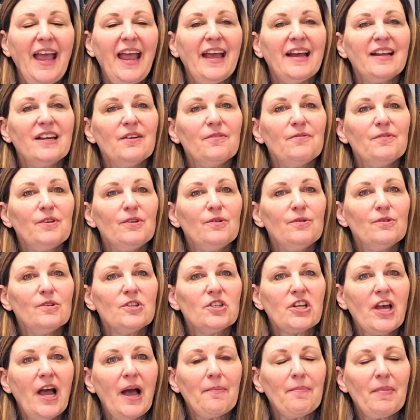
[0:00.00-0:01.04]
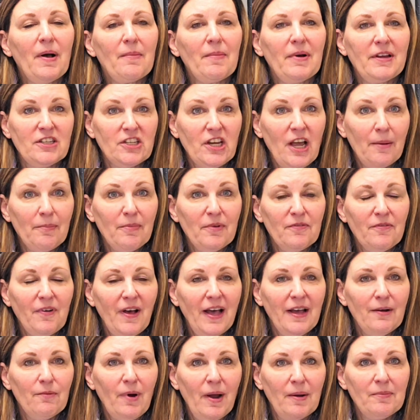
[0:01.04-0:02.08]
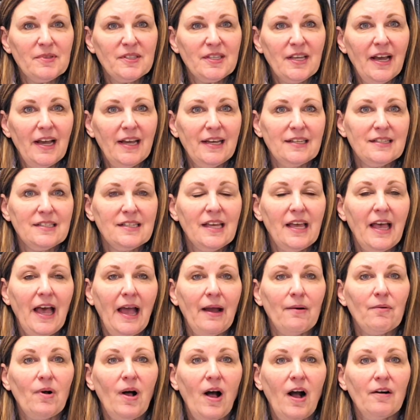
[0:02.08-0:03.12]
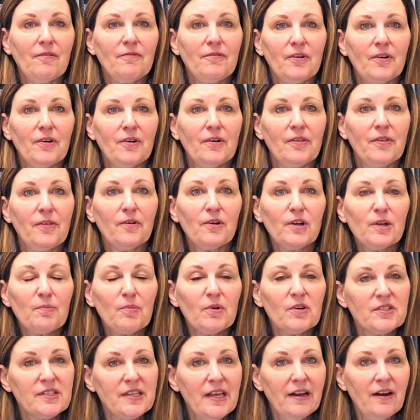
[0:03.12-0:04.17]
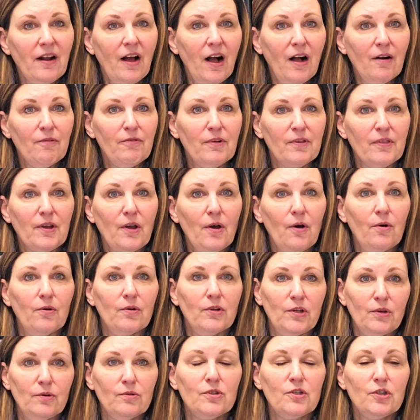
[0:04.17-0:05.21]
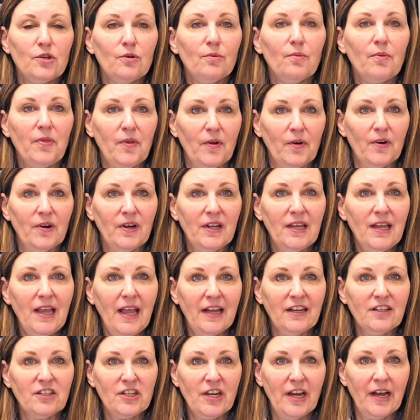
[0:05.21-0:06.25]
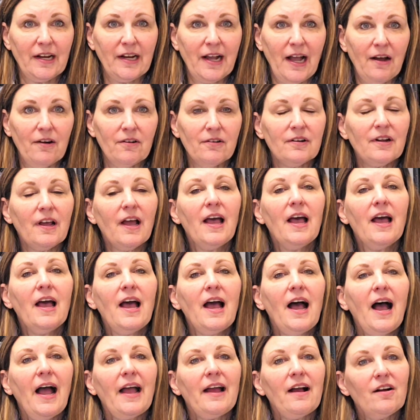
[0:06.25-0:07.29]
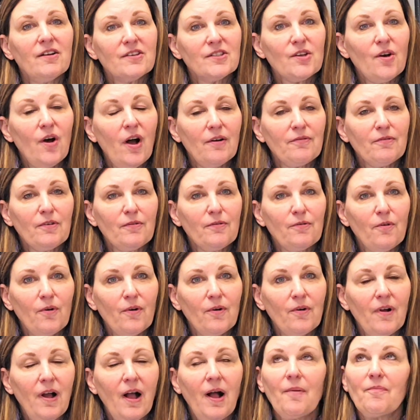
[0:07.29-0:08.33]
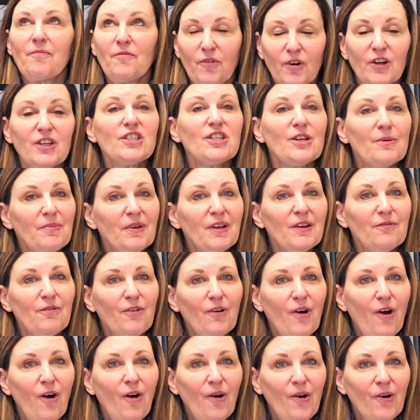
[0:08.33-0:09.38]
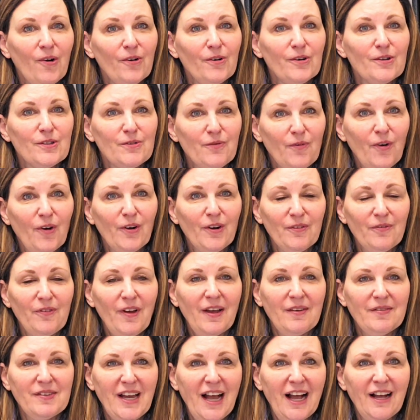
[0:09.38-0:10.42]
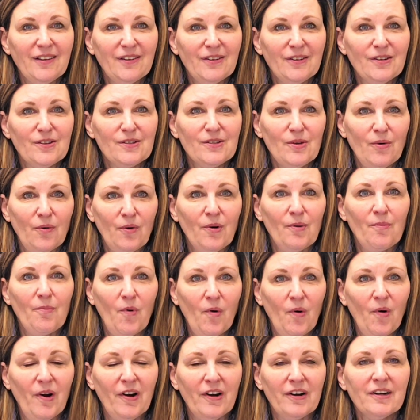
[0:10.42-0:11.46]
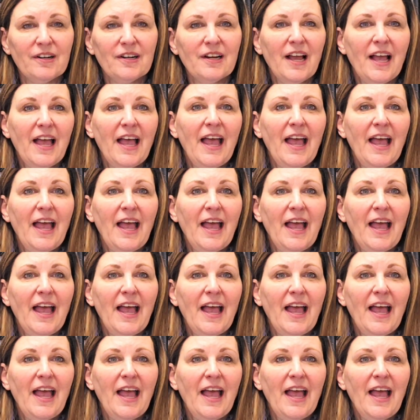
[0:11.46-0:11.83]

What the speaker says: And if you shop on my Shopify website, I will offer 30% off with code YouTube30 at checkout. I also offer free shipping for orders $45 or more,